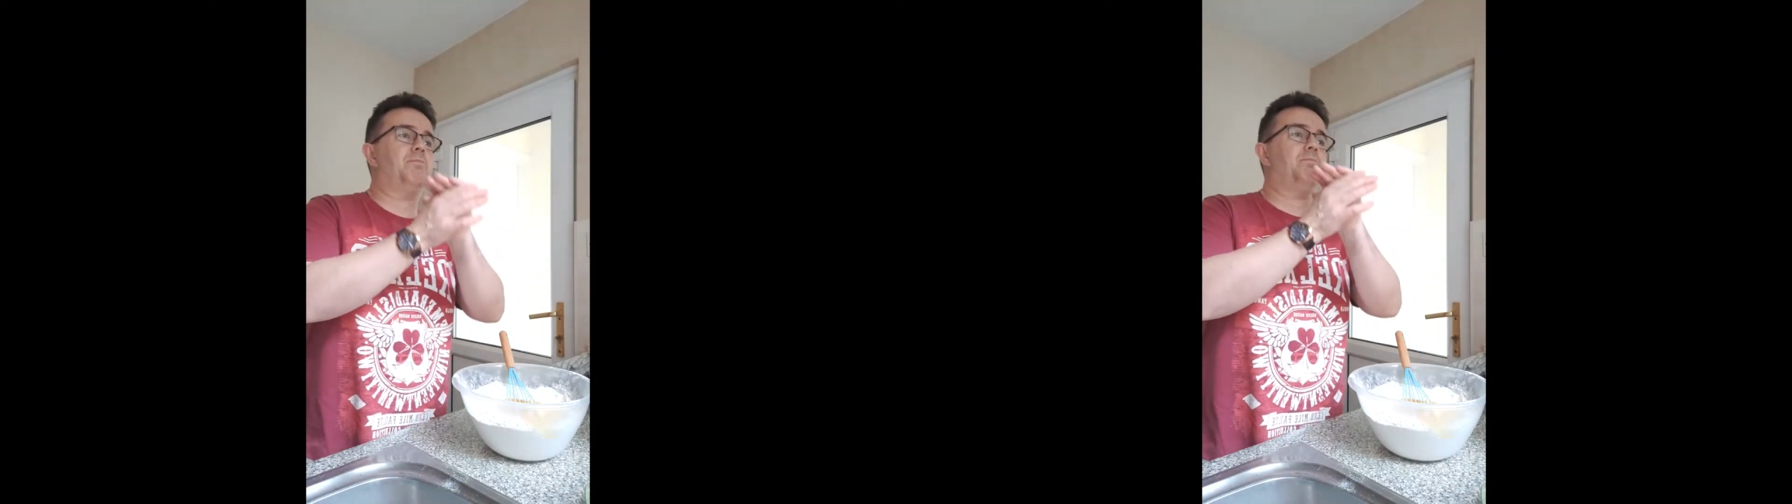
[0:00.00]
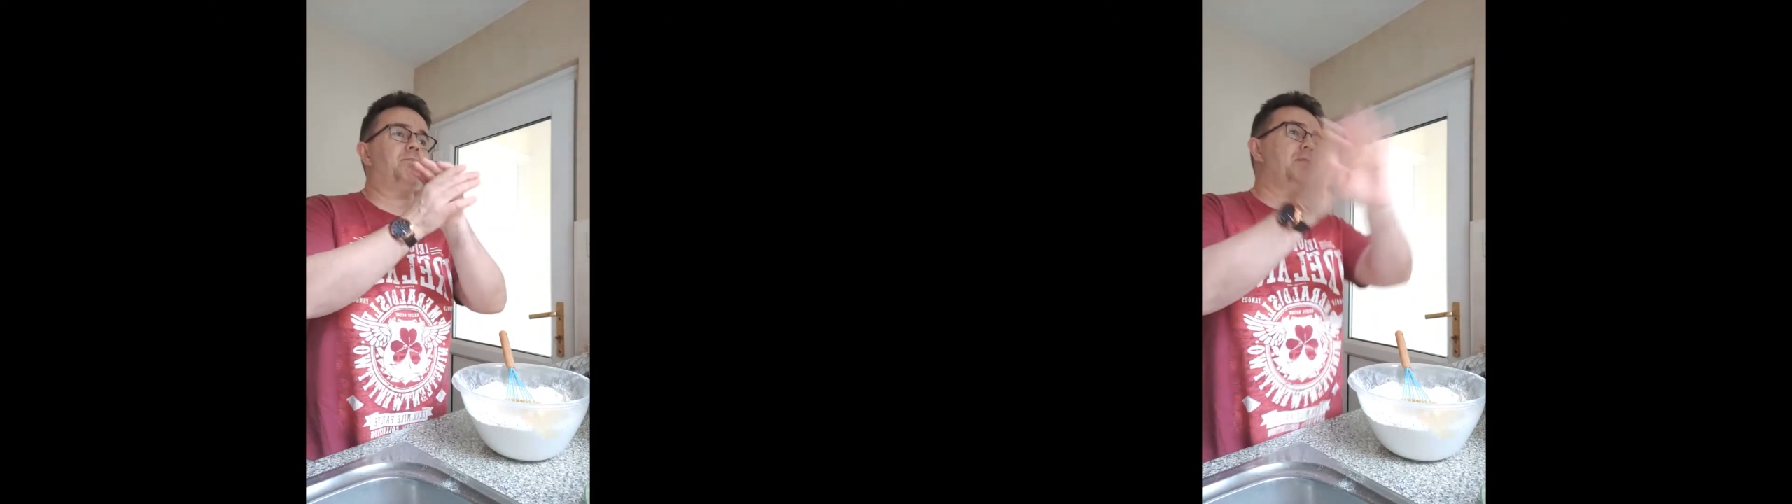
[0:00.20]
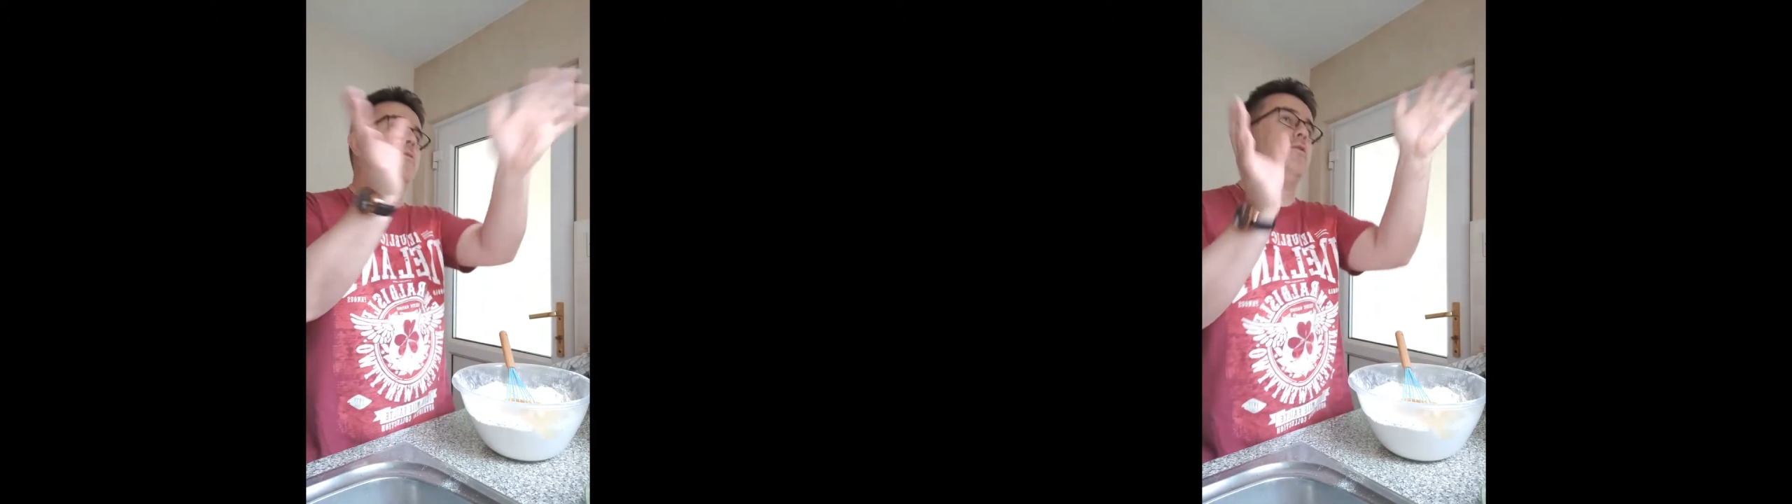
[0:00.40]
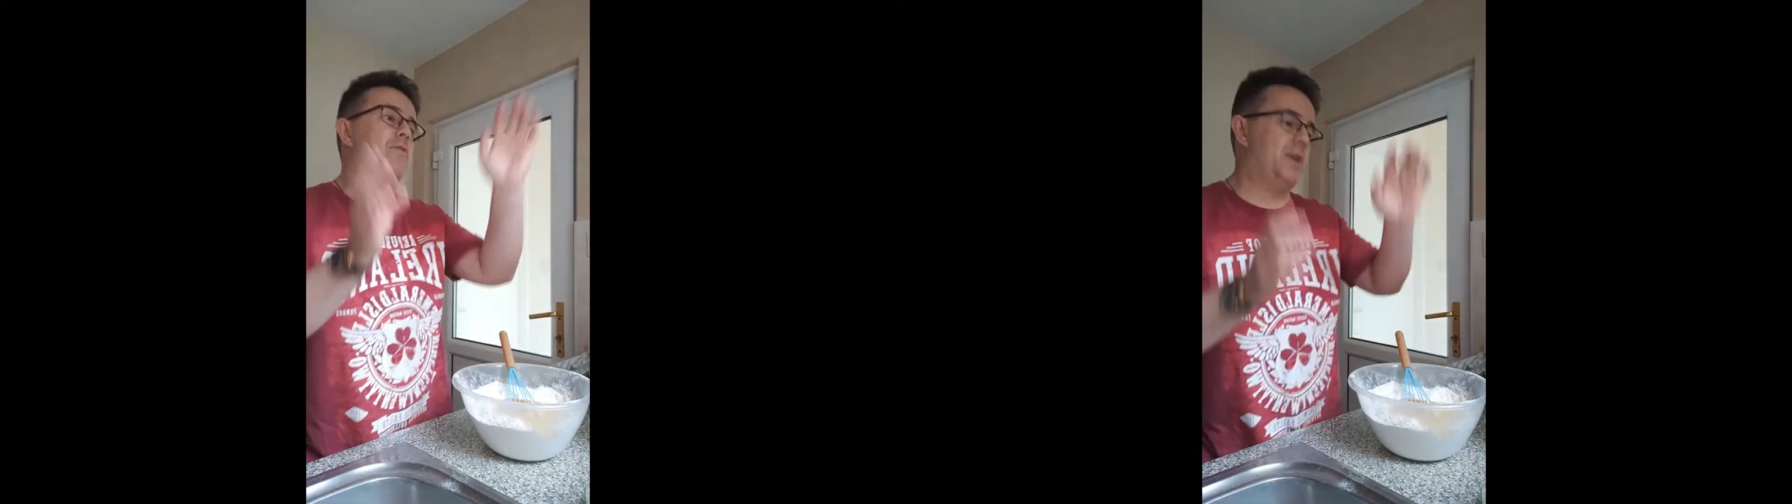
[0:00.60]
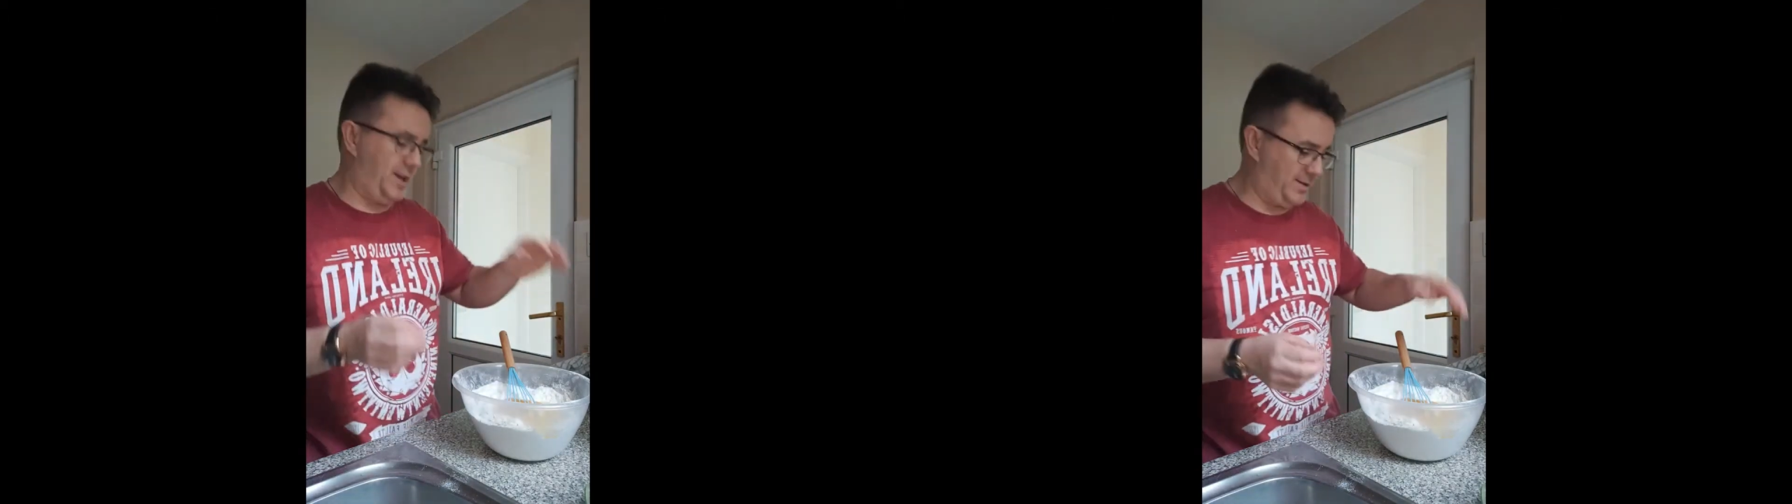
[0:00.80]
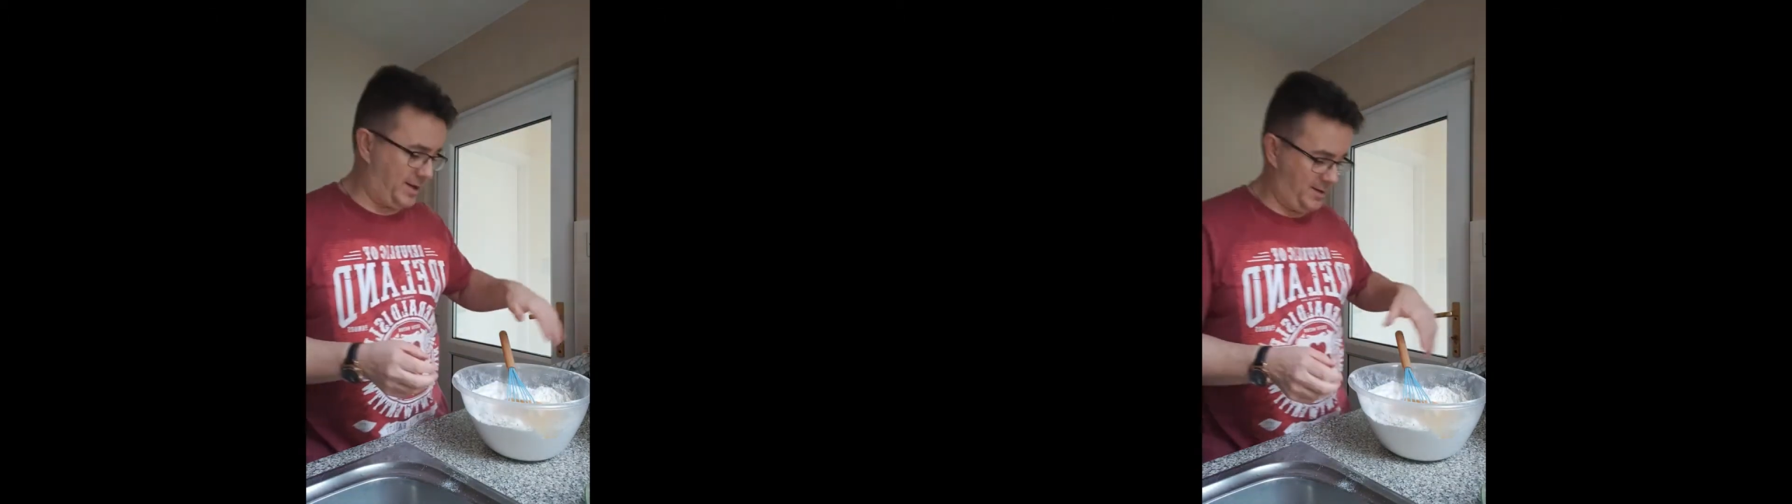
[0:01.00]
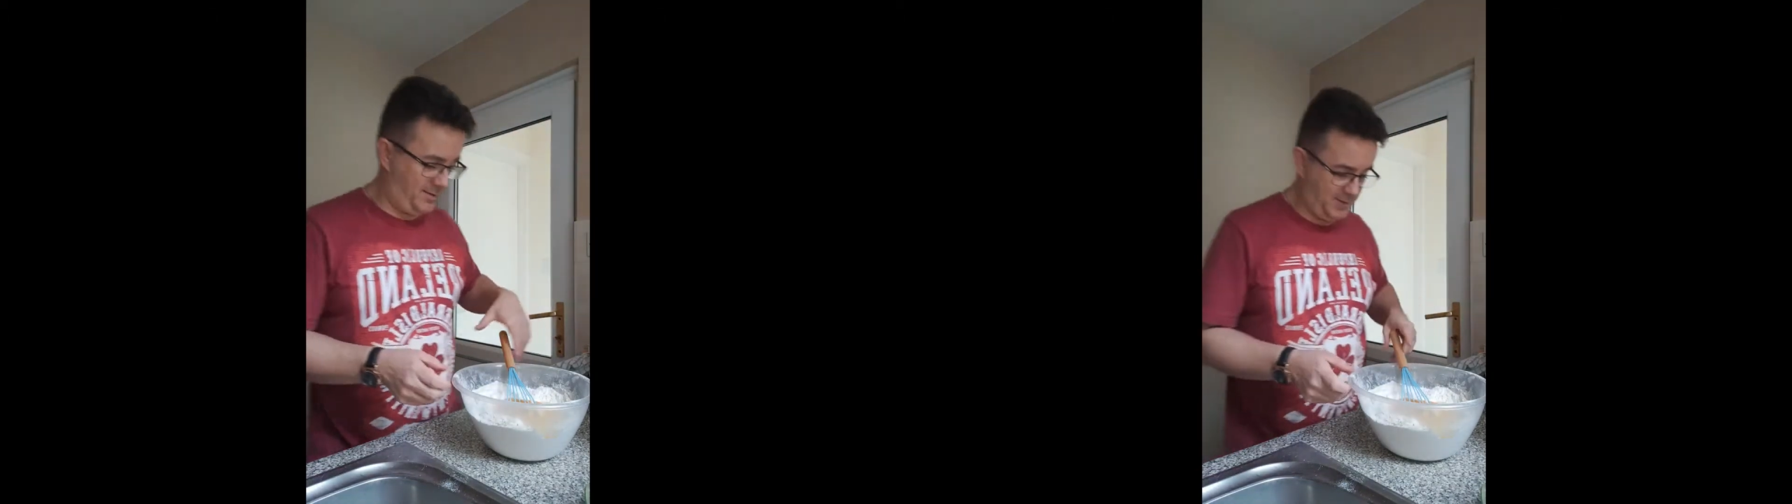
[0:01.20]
Beautiful rainy day.